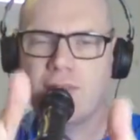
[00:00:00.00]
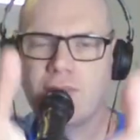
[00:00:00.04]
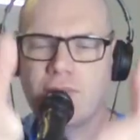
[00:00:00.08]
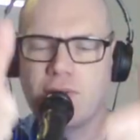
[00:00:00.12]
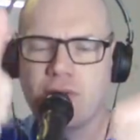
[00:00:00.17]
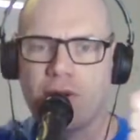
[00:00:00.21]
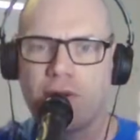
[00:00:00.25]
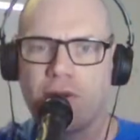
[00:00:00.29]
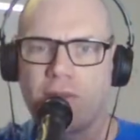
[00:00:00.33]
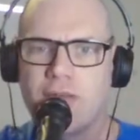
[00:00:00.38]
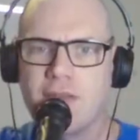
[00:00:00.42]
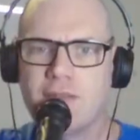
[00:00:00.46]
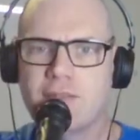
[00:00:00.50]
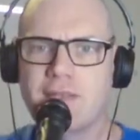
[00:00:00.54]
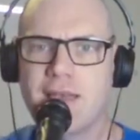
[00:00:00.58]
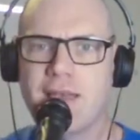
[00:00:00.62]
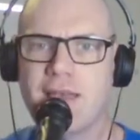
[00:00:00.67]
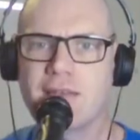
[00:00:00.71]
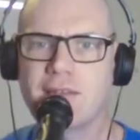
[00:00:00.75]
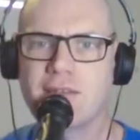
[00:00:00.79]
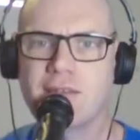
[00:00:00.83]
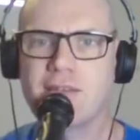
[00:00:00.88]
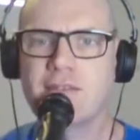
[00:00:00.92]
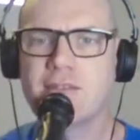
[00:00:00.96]
doing all those
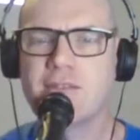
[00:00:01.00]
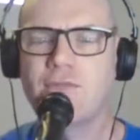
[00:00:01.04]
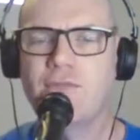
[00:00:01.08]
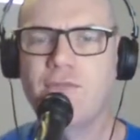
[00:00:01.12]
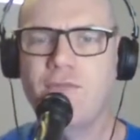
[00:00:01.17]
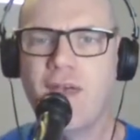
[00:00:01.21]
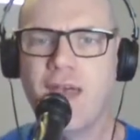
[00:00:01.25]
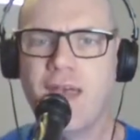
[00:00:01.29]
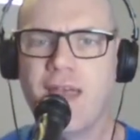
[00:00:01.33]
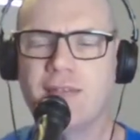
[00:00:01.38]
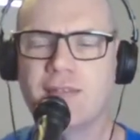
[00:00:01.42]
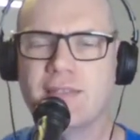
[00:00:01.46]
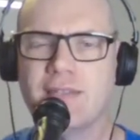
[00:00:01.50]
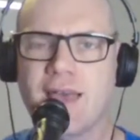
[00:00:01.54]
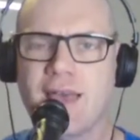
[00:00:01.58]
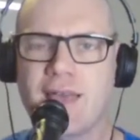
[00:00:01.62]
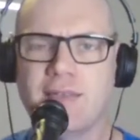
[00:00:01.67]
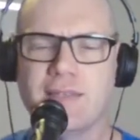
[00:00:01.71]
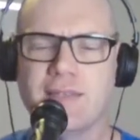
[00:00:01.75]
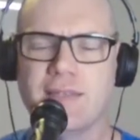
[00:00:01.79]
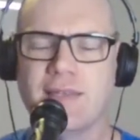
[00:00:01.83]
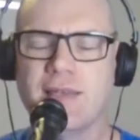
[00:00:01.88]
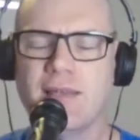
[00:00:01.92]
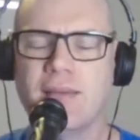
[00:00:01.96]
actions.
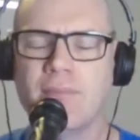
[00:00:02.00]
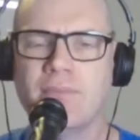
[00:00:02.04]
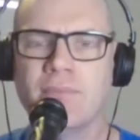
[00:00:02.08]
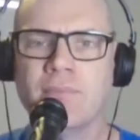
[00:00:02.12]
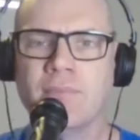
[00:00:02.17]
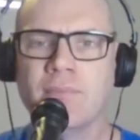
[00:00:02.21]
Fantastic.